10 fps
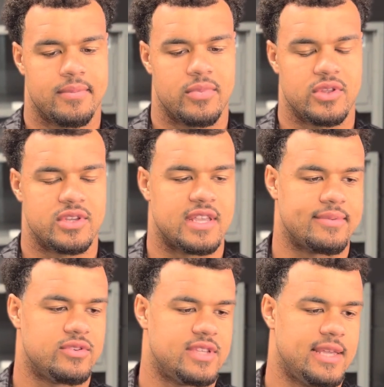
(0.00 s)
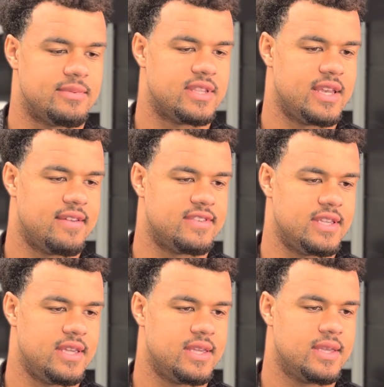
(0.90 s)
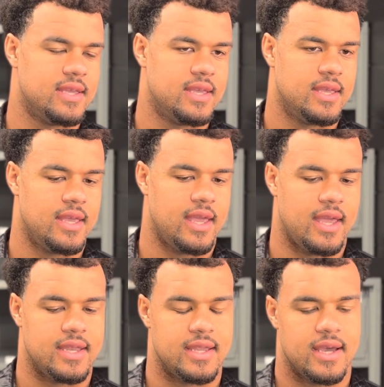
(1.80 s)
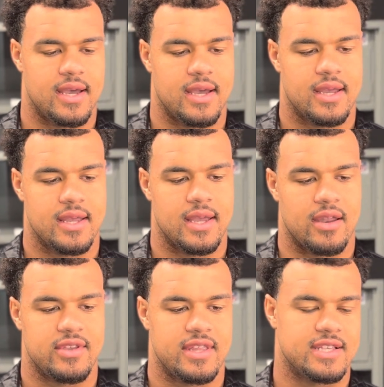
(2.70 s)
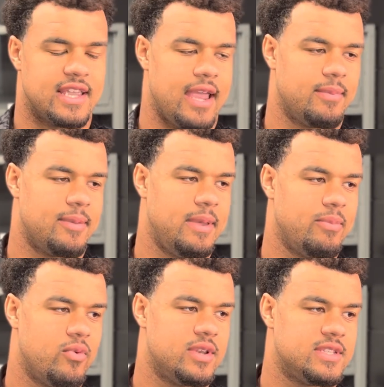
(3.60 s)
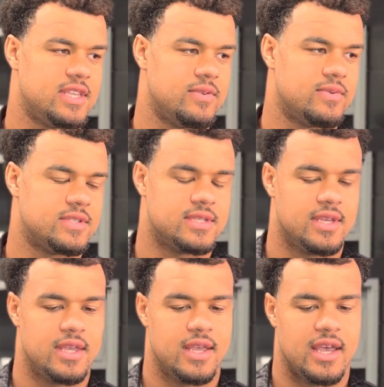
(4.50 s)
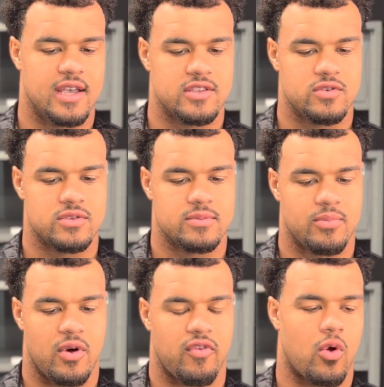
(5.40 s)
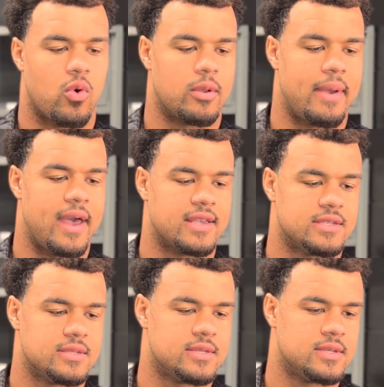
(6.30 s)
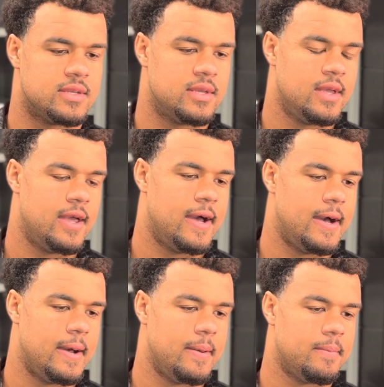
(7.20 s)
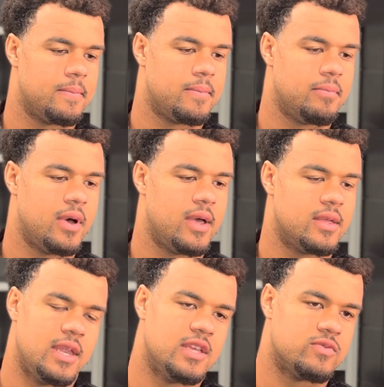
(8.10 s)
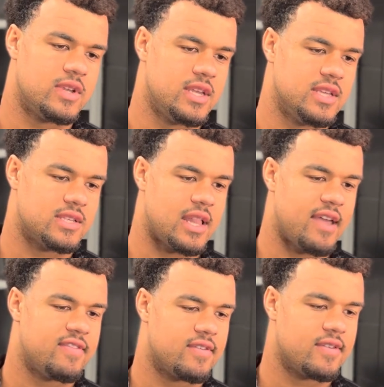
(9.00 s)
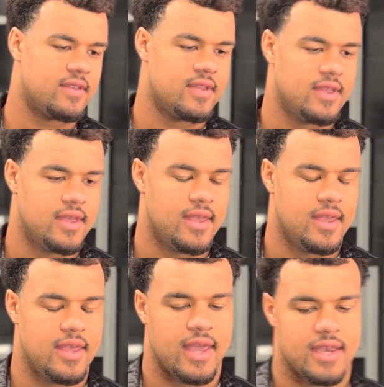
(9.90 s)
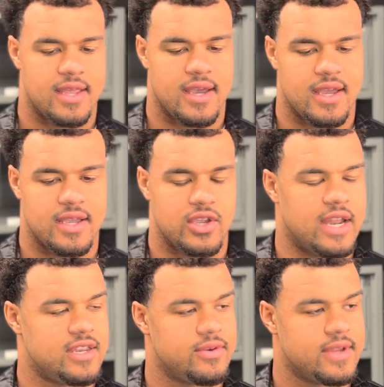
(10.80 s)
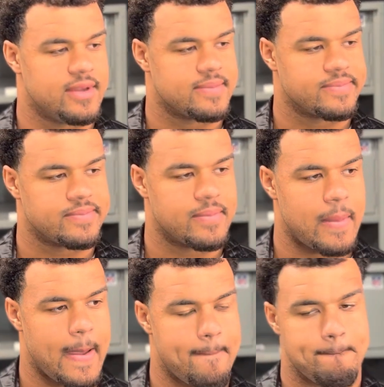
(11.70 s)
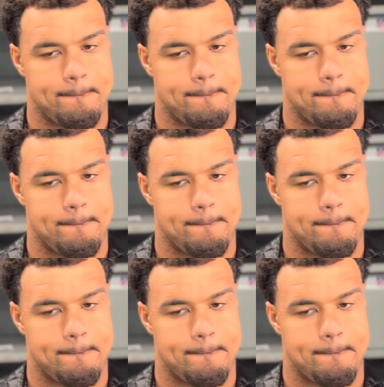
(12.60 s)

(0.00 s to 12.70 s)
We're the top two teams in the NFC. And I don't think that's the game that people wanted to see, was us losing both our quarterbacks. And, but it is what it is. It's life. And you got to deal with it.